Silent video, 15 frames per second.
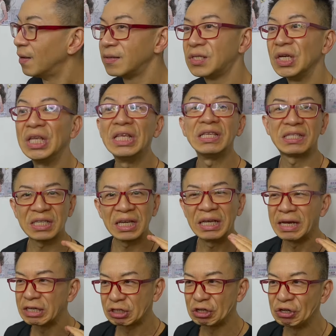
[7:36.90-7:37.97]
Celine
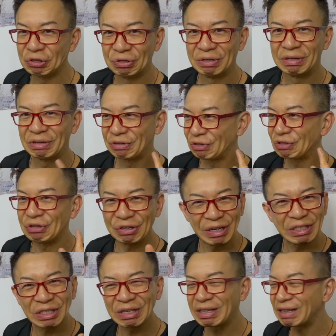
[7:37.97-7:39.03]
singing too. Do you listen?